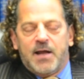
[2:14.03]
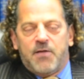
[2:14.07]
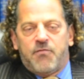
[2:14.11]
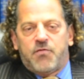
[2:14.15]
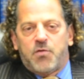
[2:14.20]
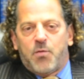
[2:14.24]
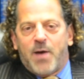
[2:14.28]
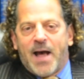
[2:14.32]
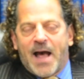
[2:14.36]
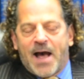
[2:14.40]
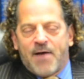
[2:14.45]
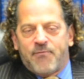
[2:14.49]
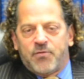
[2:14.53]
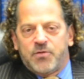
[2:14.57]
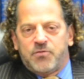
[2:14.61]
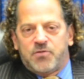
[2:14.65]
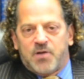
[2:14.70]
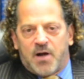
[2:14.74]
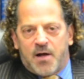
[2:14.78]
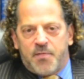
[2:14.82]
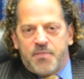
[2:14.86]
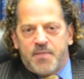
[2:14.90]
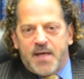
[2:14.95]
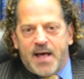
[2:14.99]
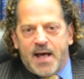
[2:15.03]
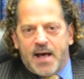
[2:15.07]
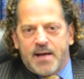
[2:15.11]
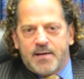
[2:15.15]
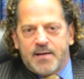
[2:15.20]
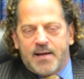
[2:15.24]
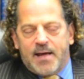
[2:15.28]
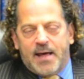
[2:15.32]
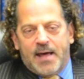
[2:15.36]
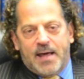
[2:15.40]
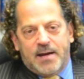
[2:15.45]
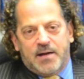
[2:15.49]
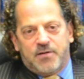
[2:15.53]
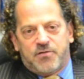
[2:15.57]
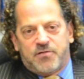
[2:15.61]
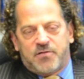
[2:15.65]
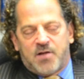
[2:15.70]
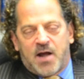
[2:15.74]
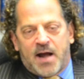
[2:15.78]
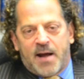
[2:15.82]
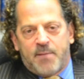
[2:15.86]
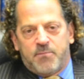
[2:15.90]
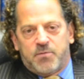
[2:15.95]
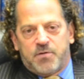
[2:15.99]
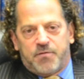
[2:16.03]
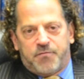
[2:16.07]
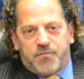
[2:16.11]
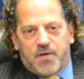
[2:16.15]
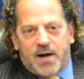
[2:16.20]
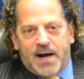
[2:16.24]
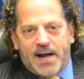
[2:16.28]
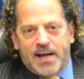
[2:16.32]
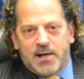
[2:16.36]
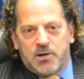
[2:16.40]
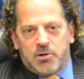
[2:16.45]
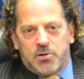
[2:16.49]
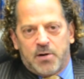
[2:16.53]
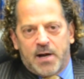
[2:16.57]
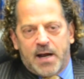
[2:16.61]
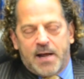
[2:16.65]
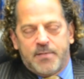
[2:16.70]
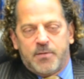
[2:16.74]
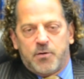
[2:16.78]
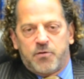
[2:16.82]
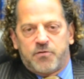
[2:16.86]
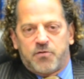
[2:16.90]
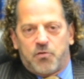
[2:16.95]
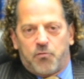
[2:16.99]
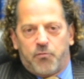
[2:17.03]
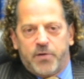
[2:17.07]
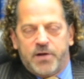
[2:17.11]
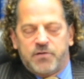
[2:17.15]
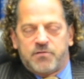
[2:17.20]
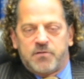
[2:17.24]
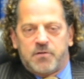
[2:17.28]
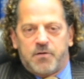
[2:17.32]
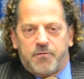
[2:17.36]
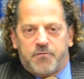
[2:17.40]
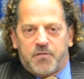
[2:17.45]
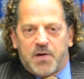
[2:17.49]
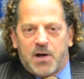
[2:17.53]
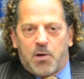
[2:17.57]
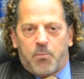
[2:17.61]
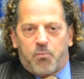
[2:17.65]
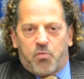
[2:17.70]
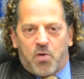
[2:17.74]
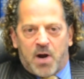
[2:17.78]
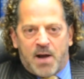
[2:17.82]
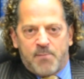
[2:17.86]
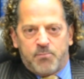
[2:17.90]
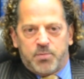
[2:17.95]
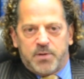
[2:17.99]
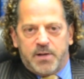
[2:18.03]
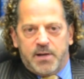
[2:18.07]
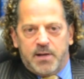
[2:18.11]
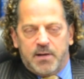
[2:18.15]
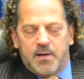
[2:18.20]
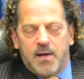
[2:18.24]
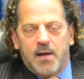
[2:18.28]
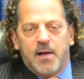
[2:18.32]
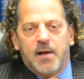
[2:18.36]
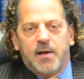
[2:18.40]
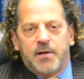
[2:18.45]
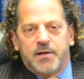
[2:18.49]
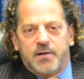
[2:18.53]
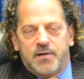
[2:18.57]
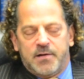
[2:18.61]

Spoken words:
If you haven't done that and it's time to file and there's a reason to file promptly,